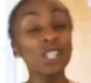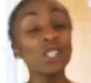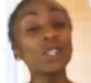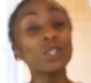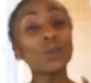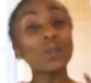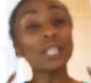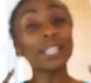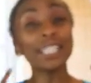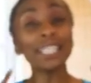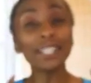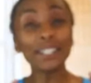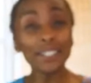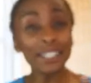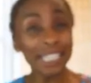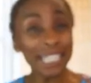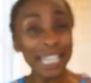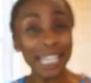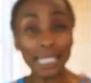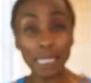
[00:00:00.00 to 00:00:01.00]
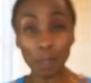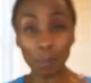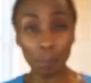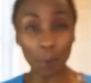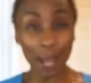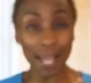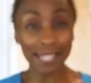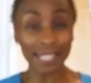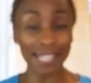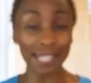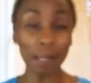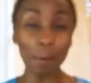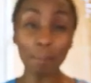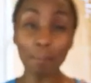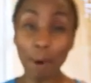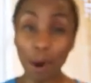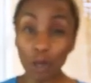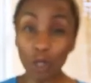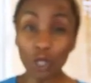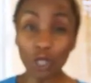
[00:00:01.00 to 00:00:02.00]
to clearly express an
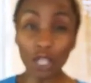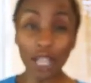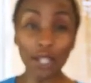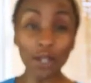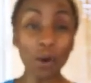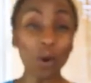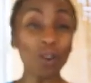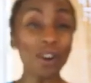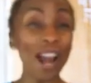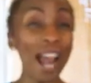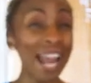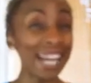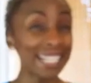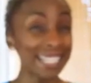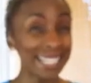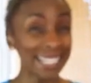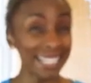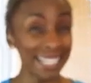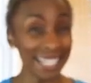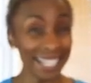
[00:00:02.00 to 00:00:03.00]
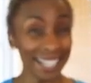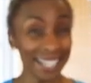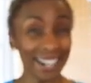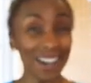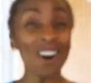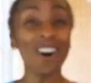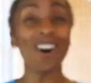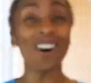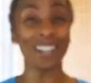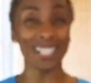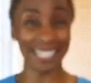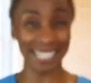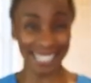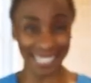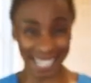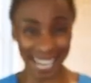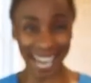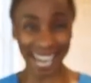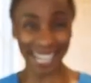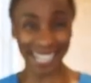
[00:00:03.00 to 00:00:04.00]
emotion or idea on
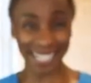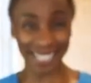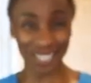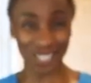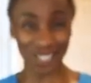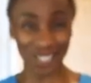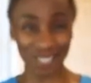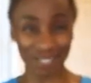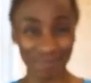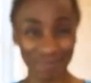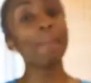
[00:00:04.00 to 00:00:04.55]
stage.